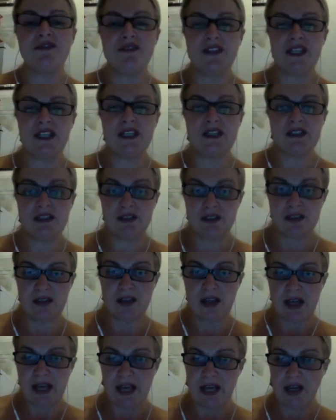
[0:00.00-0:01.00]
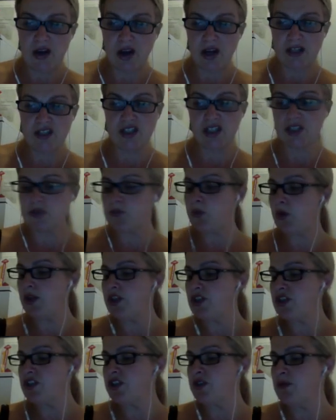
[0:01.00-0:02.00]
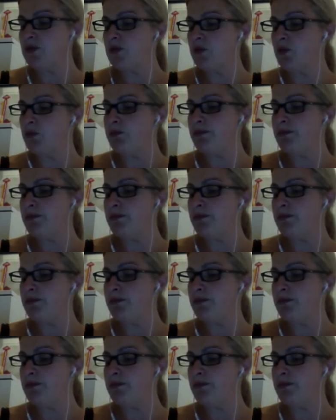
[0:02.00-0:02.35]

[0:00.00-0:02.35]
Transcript: in and I just wanted to,